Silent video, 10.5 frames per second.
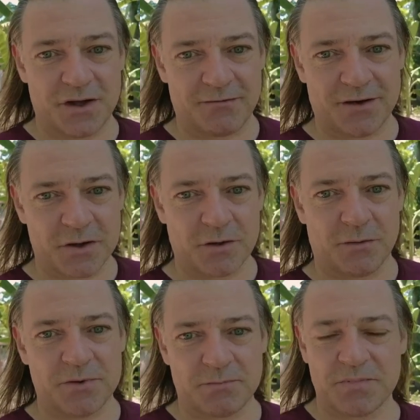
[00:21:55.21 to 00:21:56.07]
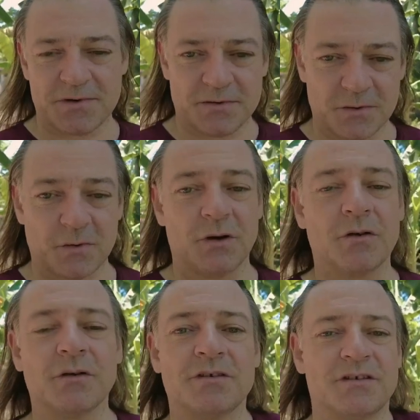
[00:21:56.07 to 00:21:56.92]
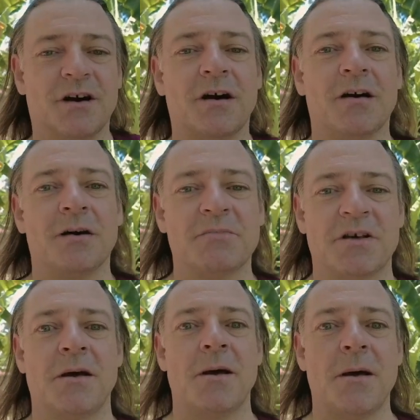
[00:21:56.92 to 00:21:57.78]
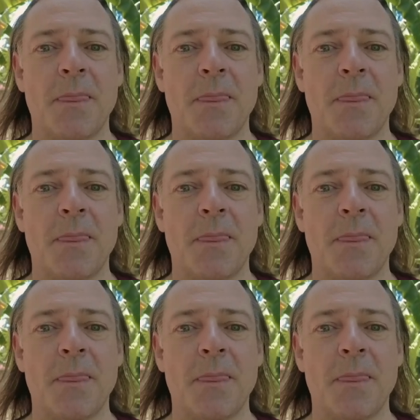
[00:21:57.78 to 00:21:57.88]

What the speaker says: generate jobs, do a lot of good, startups,